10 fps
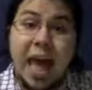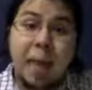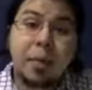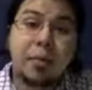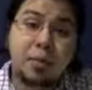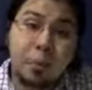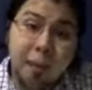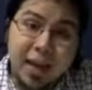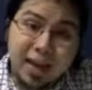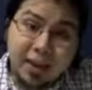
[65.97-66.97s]
Eminent
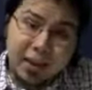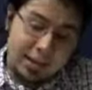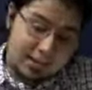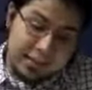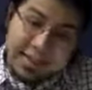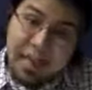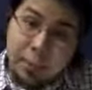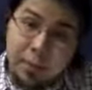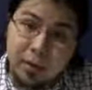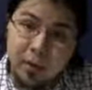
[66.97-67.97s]
Domain is a
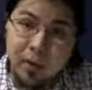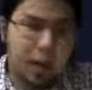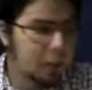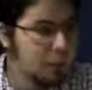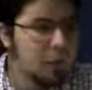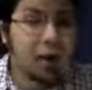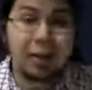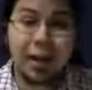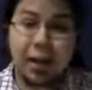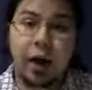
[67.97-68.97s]
deck building game,
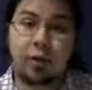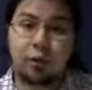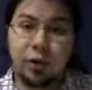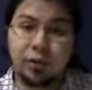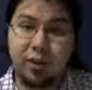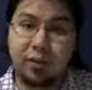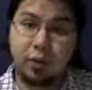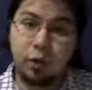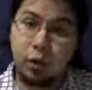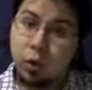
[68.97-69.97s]
like our friend
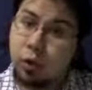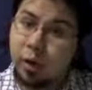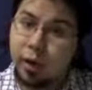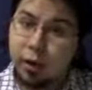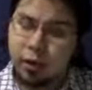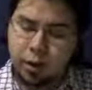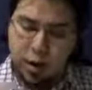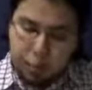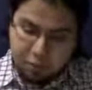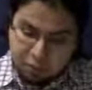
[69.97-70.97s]
Tanto Kure here,
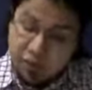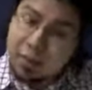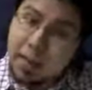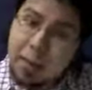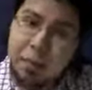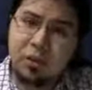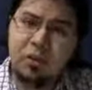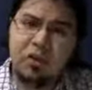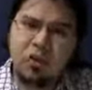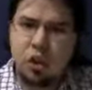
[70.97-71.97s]
but this game is
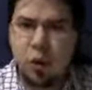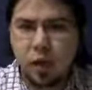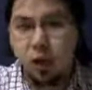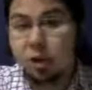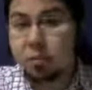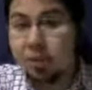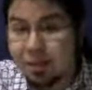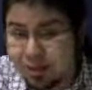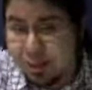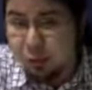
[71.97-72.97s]
just so incredibly
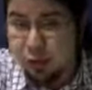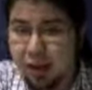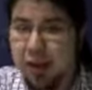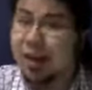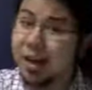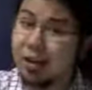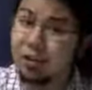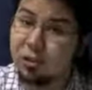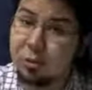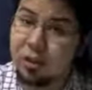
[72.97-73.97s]
different, and not
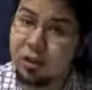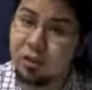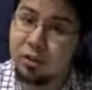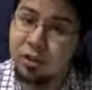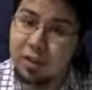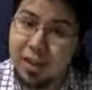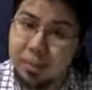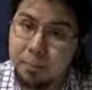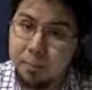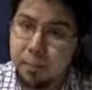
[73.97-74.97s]
just because of the
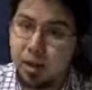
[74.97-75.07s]
theme.